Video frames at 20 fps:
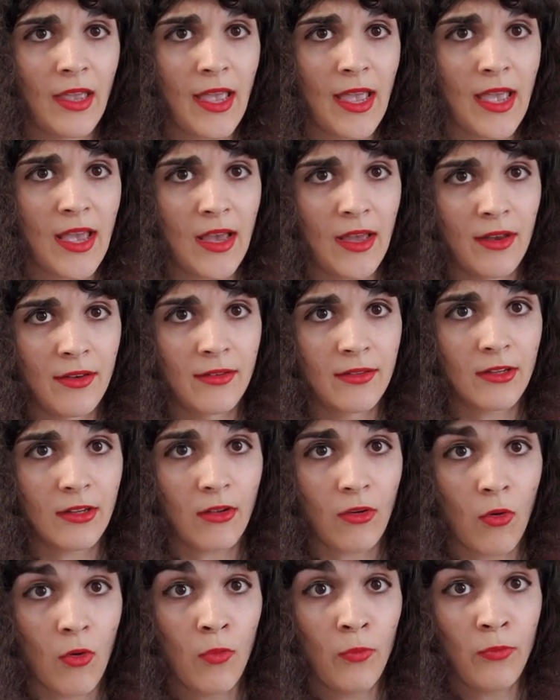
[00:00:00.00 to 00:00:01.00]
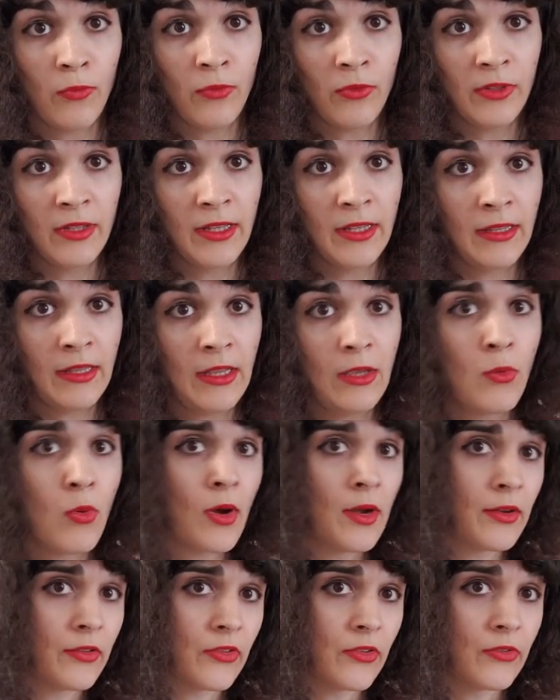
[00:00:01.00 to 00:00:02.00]
And hopefully
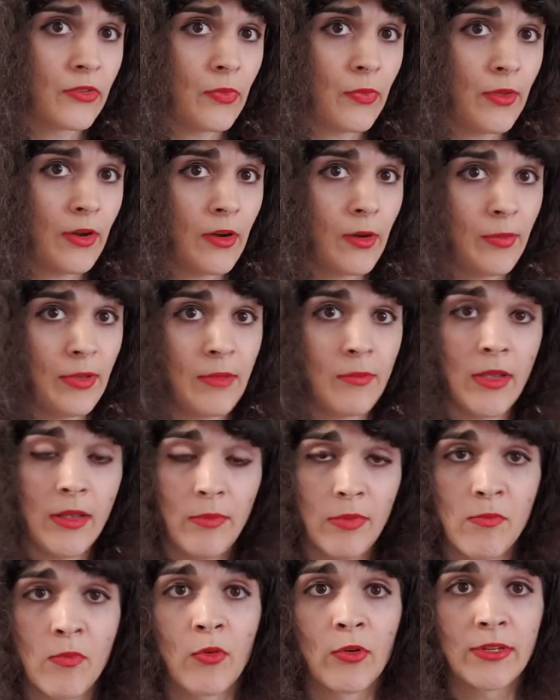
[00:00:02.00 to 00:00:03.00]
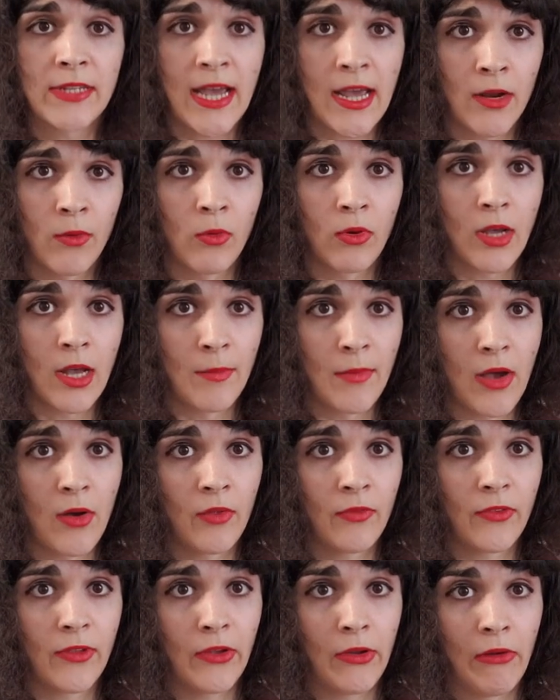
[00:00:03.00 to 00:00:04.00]
equine-assisted therapy, maybe more data will come
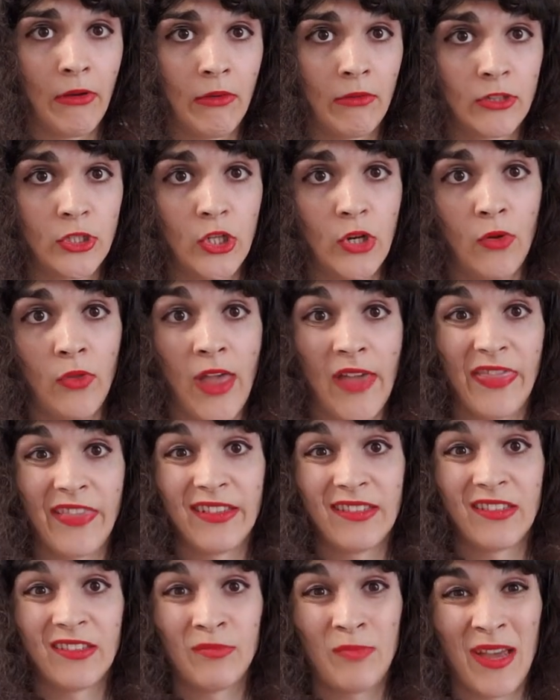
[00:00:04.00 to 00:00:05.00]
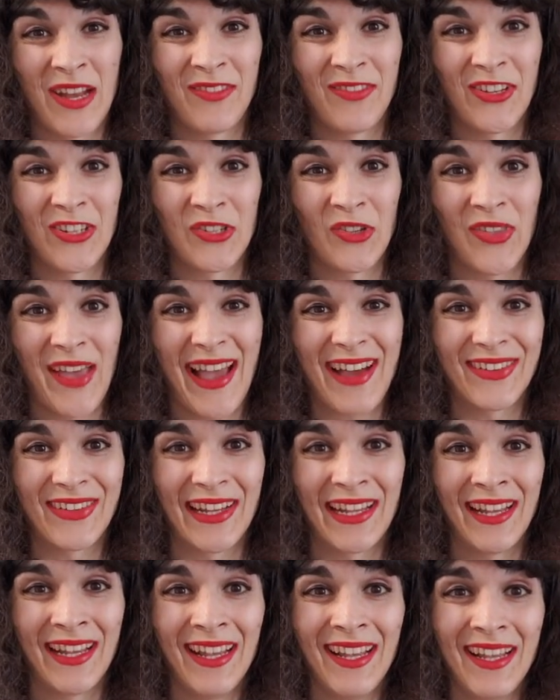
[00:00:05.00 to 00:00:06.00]
out to show that this is beneficial that
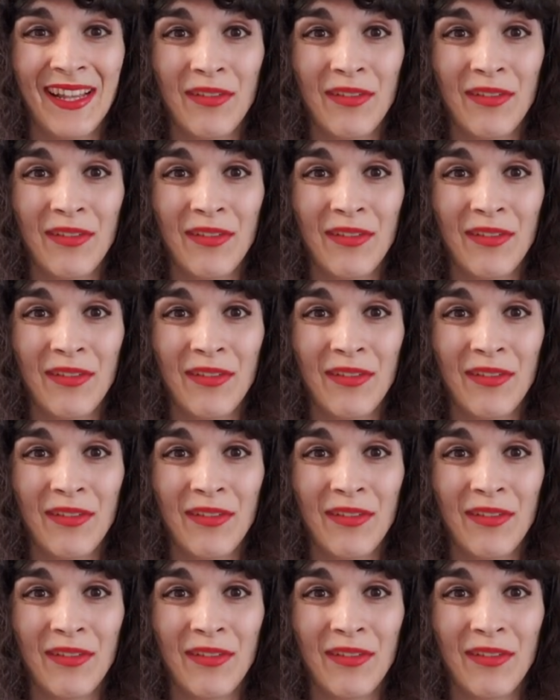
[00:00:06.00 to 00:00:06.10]
way.